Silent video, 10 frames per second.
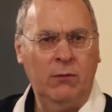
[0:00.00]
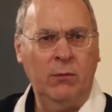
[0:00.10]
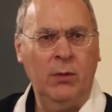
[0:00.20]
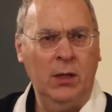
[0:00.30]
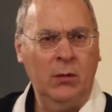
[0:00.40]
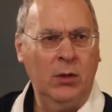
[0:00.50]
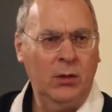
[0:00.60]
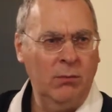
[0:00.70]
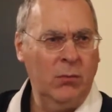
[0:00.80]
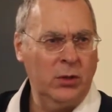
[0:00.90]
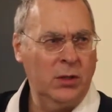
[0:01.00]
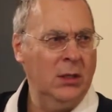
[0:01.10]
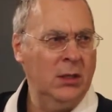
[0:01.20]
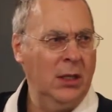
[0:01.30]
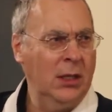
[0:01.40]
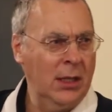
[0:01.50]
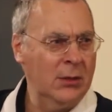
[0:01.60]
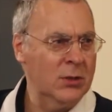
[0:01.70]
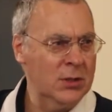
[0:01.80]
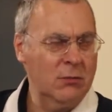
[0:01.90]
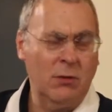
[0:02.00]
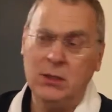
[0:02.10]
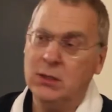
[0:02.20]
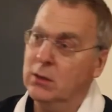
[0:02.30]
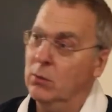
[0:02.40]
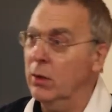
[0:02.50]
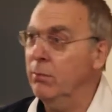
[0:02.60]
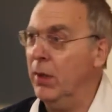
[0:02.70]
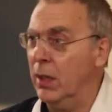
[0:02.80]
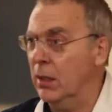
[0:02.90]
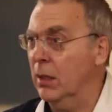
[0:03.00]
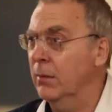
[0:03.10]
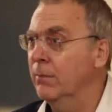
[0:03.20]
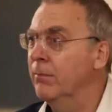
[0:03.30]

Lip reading: be familiar with in modern Indian language. It's related to the word paka.